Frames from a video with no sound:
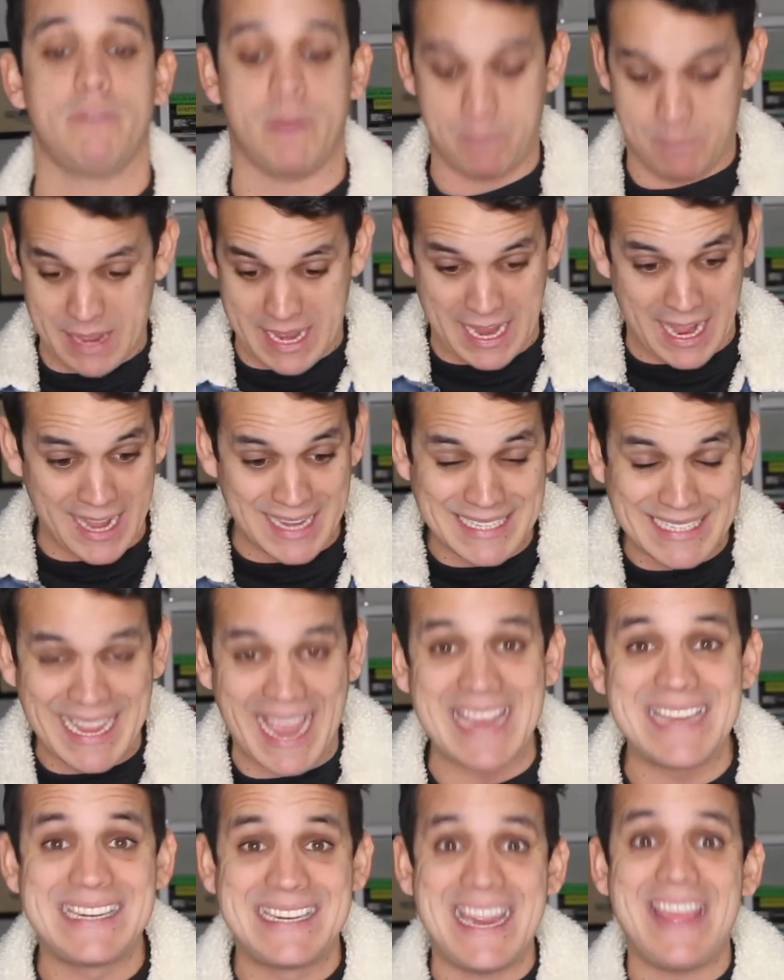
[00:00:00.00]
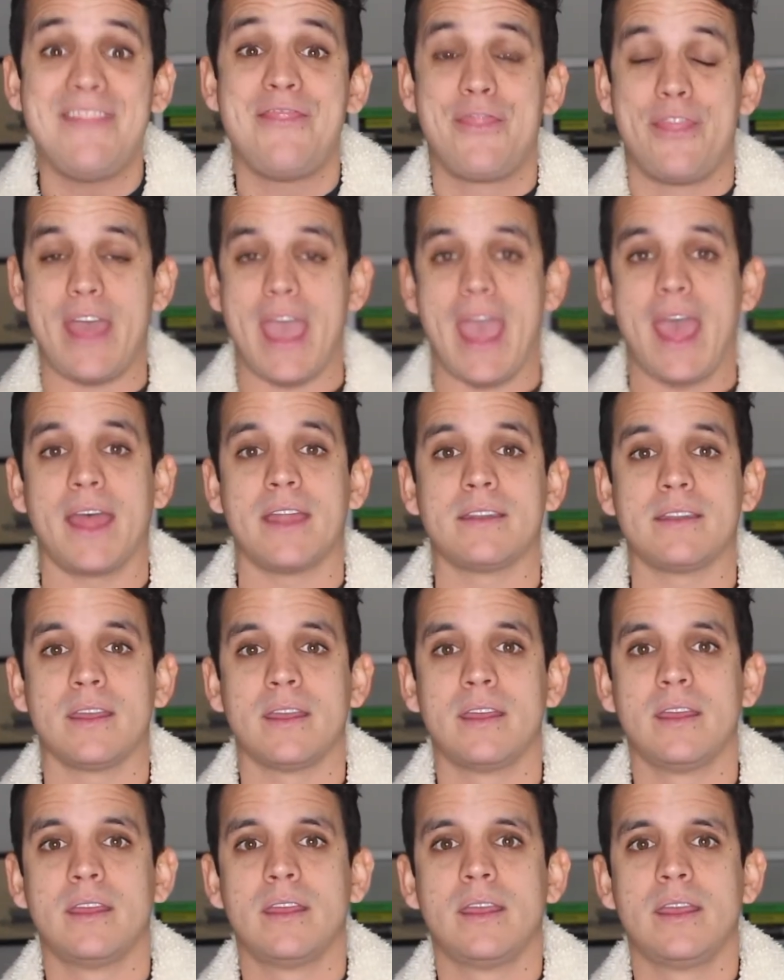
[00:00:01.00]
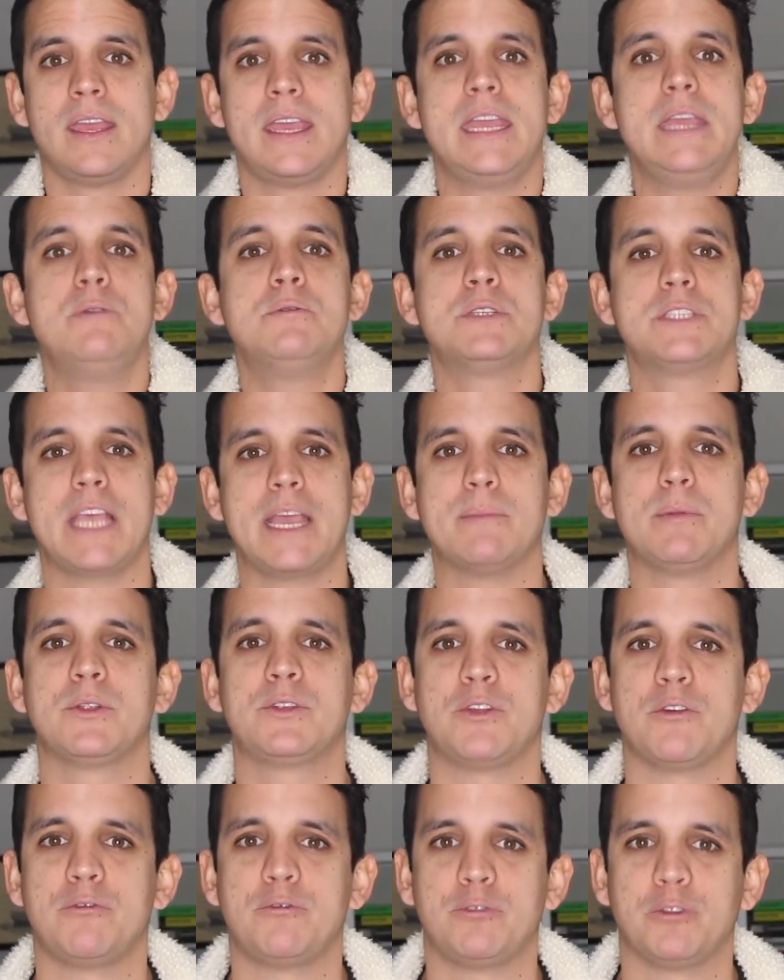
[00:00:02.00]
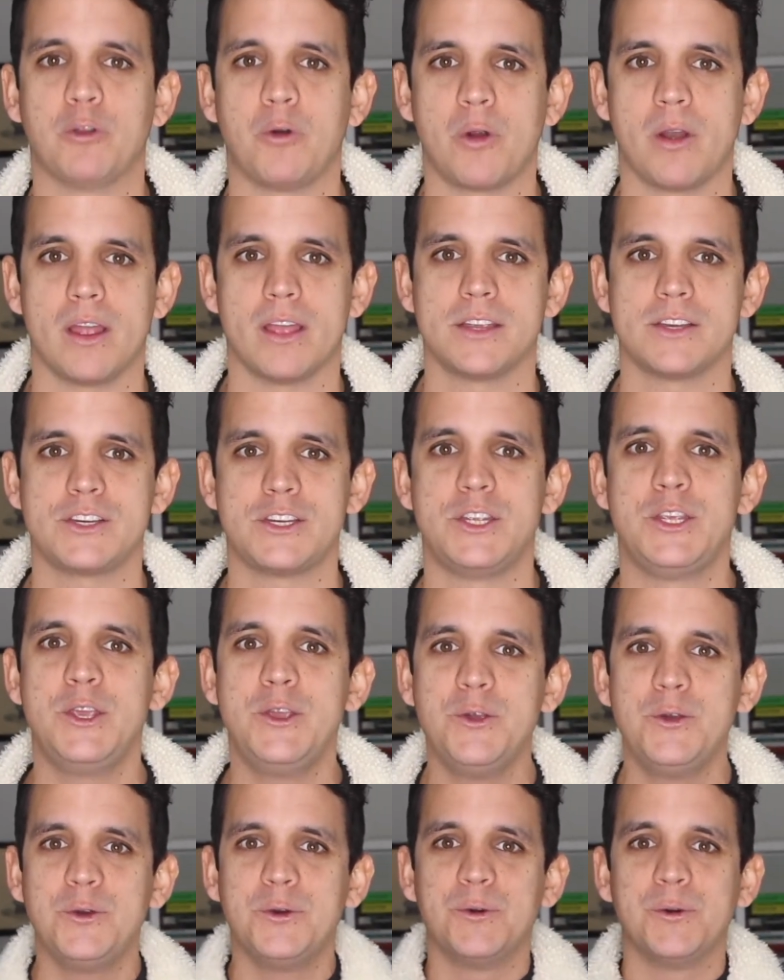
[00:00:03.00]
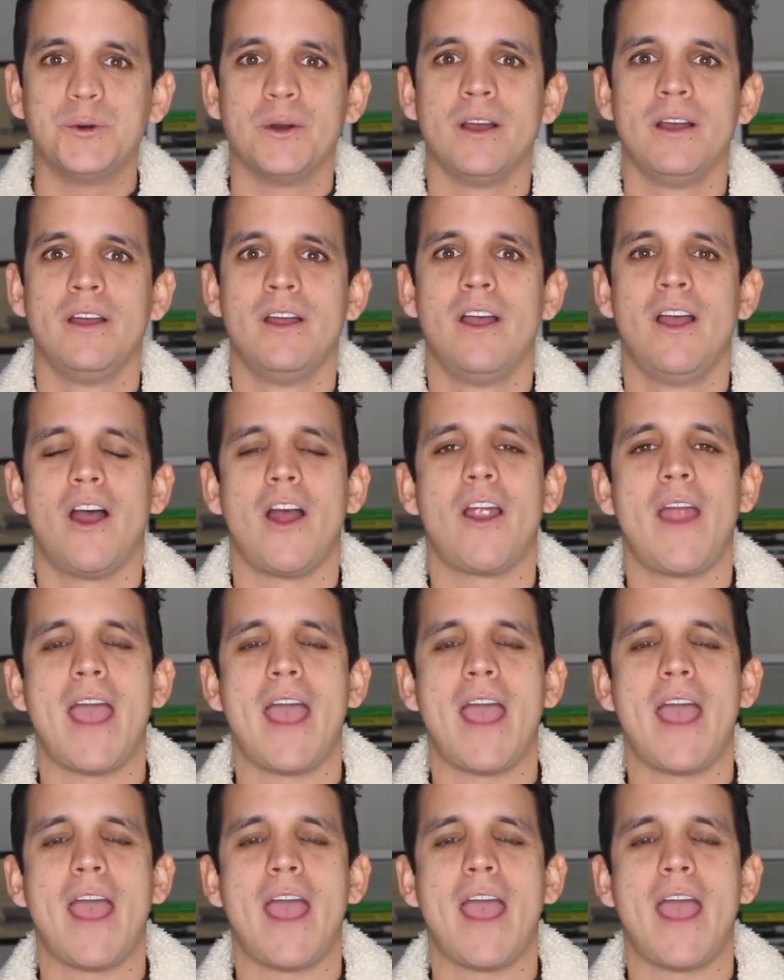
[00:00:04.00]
And because I did that, he was able to flourish. You are